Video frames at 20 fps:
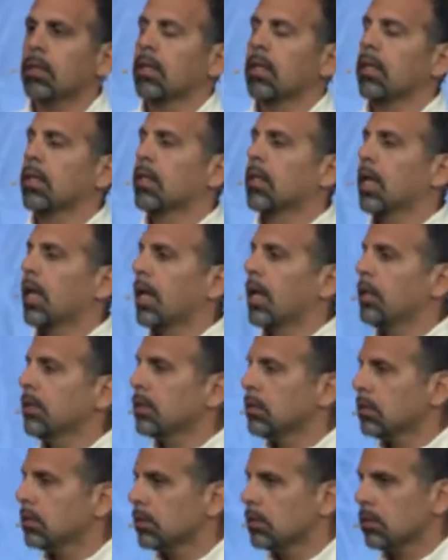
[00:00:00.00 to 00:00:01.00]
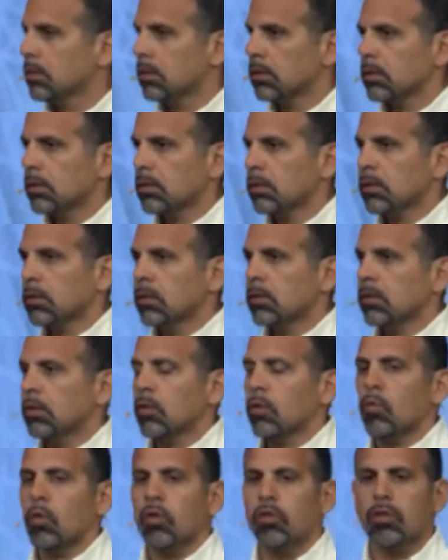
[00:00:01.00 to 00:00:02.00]
And then,
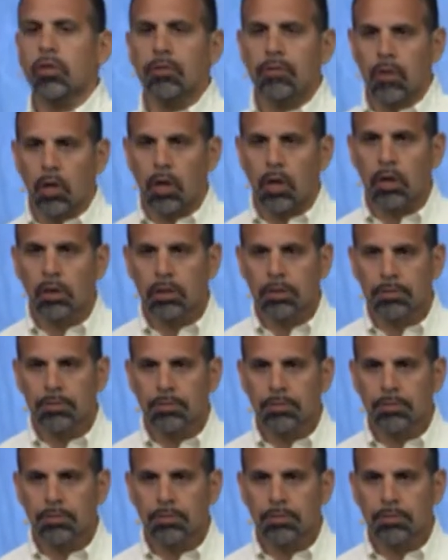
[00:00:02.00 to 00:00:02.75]
worst of all,